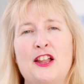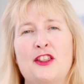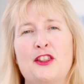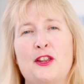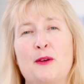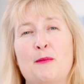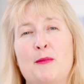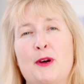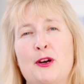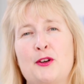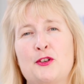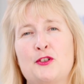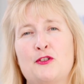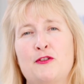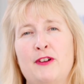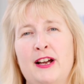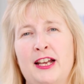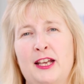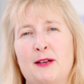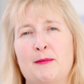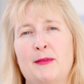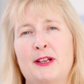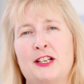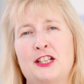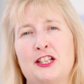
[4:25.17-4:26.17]
the most
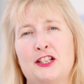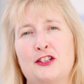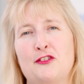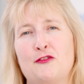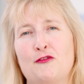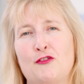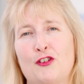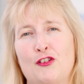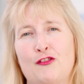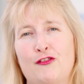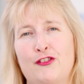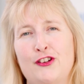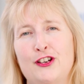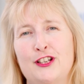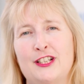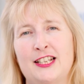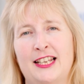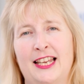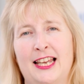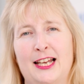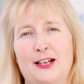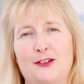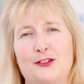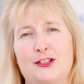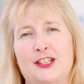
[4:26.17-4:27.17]
recommended and referred
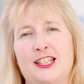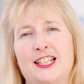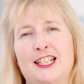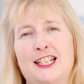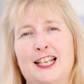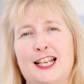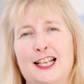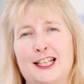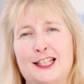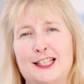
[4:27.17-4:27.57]
accountant